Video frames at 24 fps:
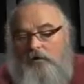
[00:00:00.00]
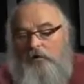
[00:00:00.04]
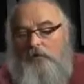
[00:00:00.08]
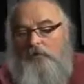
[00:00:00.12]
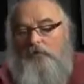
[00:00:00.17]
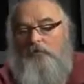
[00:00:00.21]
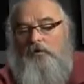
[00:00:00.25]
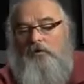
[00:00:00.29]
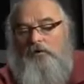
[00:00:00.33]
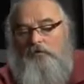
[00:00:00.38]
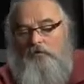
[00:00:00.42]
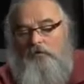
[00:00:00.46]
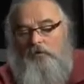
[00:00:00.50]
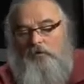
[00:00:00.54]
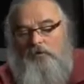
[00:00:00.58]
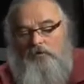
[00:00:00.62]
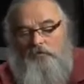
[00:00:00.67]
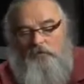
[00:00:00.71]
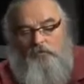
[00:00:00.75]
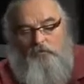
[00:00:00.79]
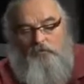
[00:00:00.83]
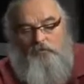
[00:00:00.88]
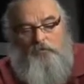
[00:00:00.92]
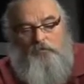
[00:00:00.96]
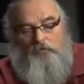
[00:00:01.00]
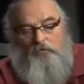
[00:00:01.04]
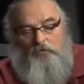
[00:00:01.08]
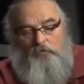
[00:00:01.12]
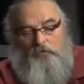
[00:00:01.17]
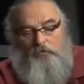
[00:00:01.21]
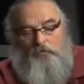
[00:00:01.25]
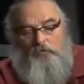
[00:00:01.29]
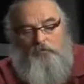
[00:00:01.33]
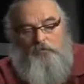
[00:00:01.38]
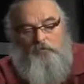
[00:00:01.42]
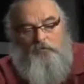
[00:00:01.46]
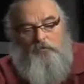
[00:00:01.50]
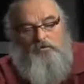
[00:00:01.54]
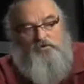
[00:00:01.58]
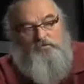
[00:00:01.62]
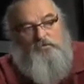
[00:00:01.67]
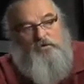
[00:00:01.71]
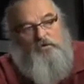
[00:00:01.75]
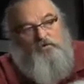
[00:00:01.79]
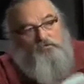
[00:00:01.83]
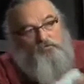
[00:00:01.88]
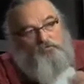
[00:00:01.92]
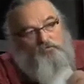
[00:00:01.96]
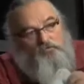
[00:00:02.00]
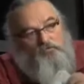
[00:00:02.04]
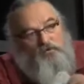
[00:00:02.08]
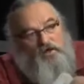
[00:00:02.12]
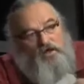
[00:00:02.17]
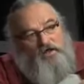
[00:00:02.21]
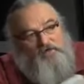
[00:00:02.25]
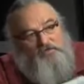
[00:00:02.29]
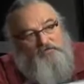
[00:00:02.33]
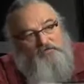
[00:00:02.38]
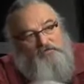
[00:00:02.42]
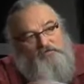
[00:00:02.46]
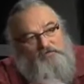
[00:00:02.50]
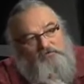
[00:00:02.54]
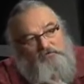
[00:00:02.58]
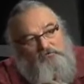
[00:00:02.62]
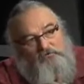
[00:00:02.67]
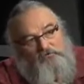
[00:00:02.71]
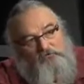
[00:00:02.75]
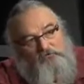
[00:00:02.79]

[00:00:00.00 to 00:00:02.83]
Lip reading: Well, what about rocking?